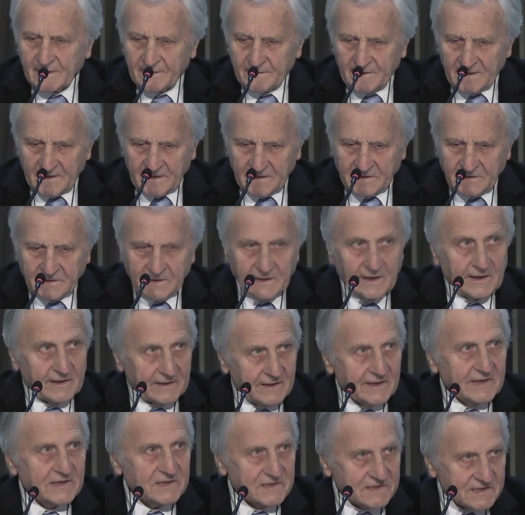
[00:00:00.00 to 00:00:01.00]
it
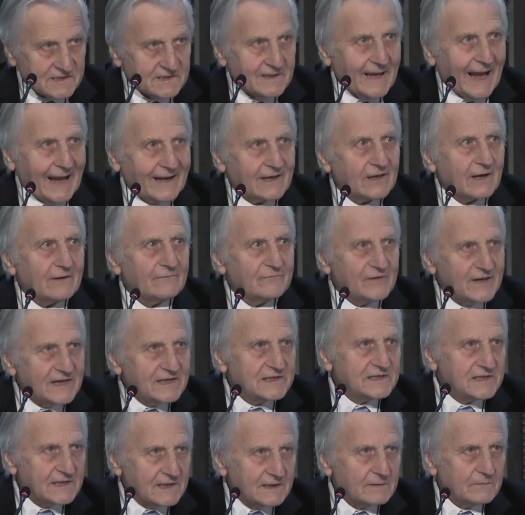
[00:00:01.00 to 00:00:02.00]
is
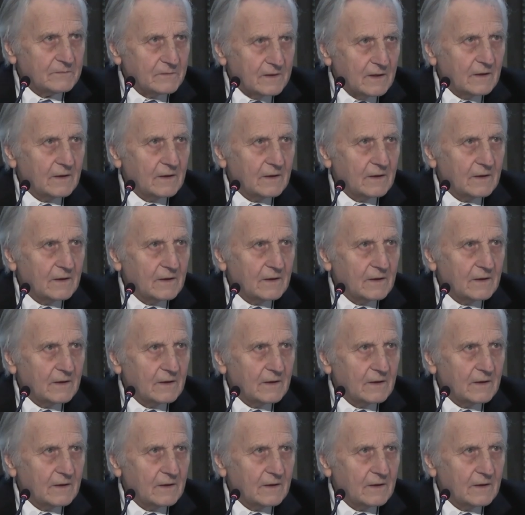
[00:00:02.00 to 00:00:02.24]
aggravating,